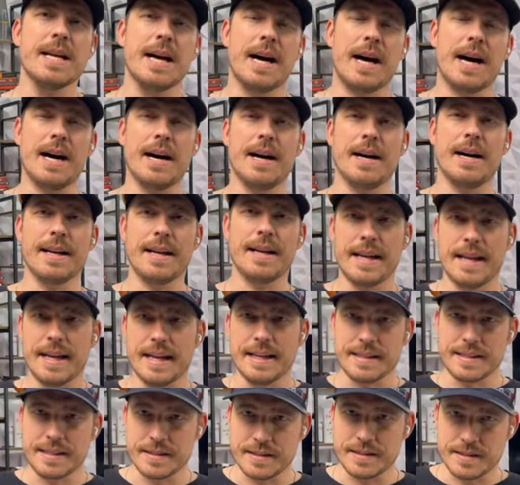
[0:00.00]

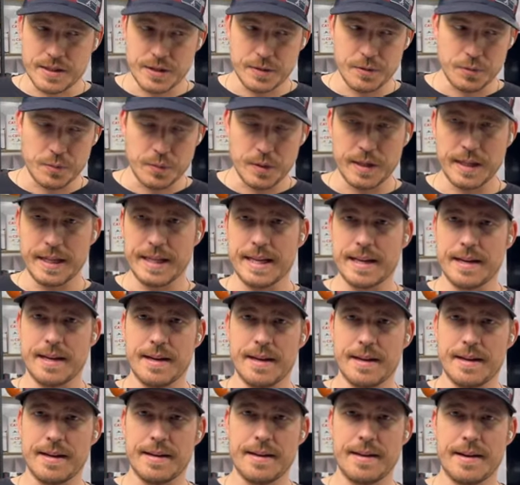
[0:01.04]
to really get
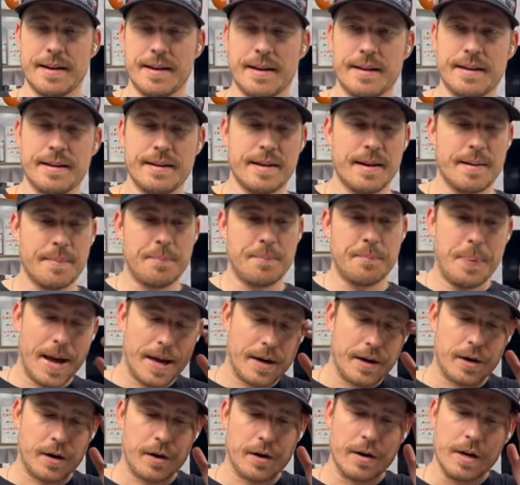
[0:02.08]
a
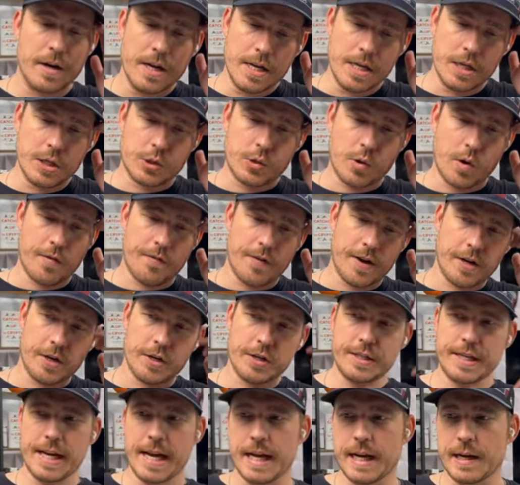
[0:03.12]
better sort of
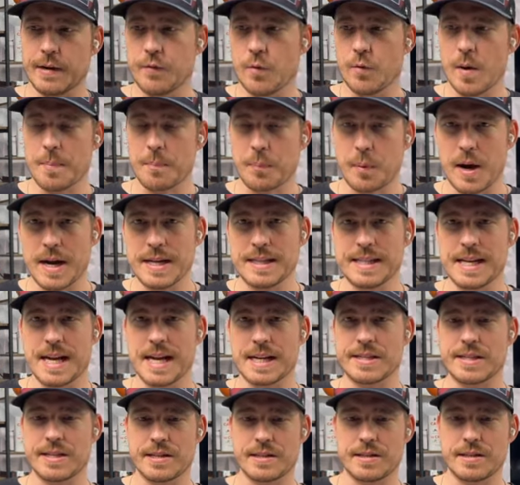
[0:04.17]
understanding of what price
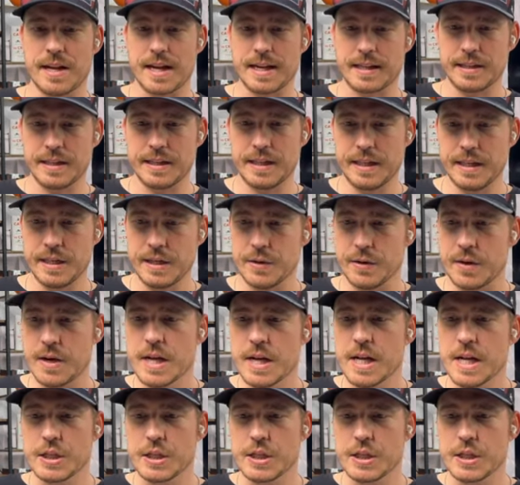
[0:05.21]
action is likely to do.